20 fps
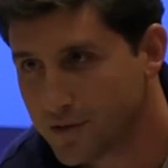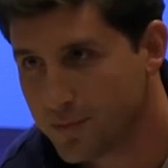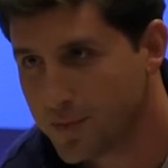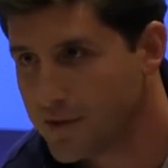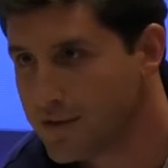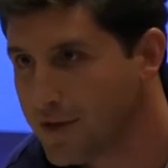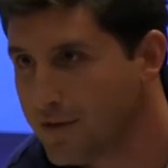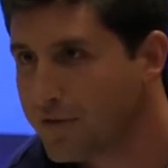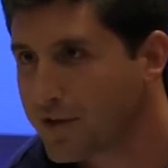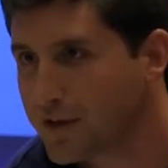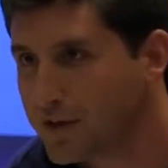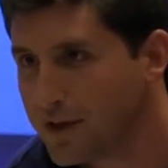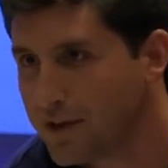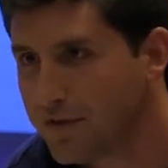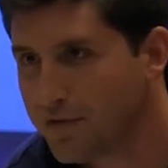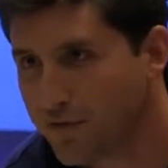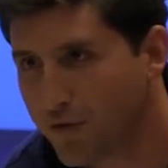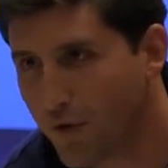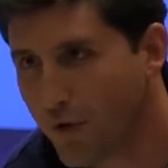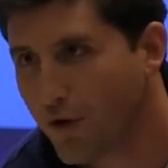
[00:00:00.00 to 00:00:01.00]
specifically
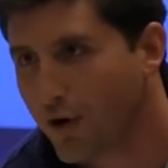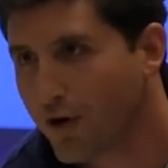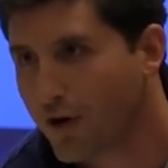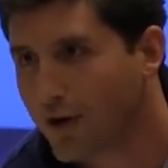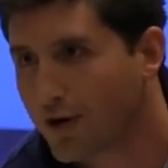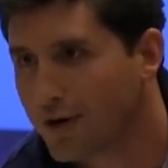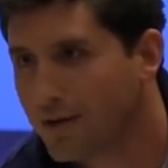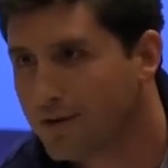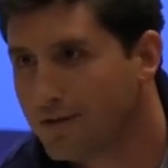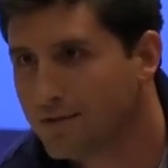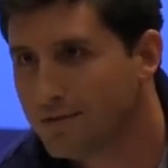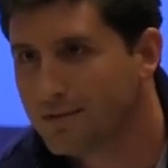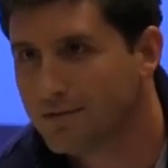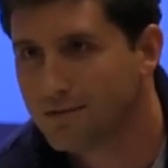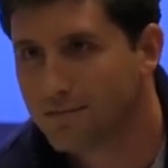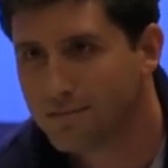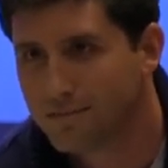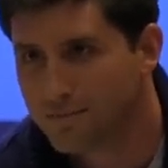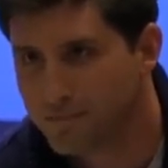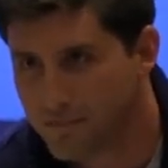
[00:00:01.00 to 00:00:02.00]
for
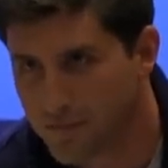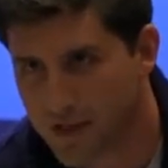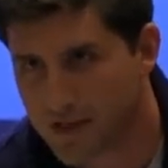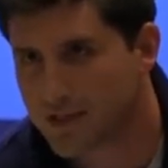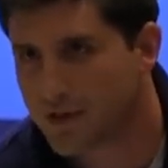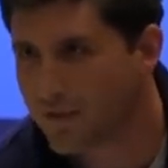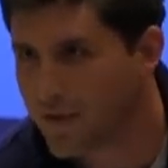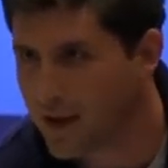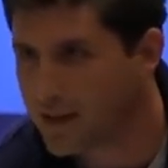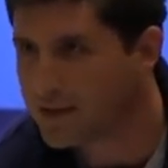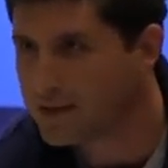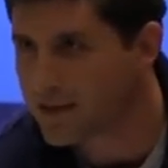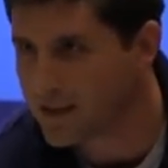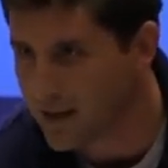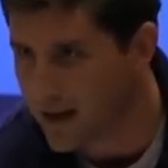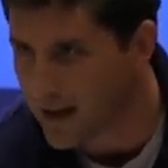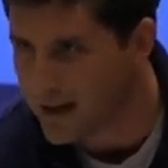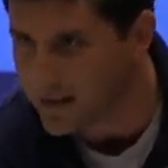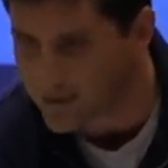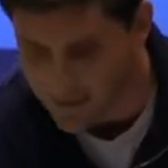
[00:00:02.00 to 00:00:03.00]
this event
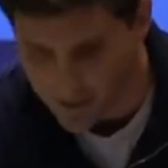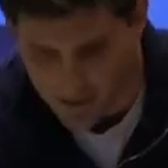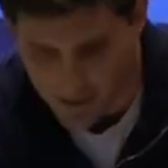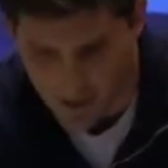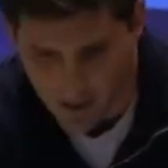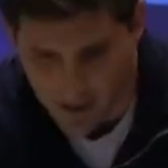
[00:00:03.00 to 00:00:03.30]
tonight.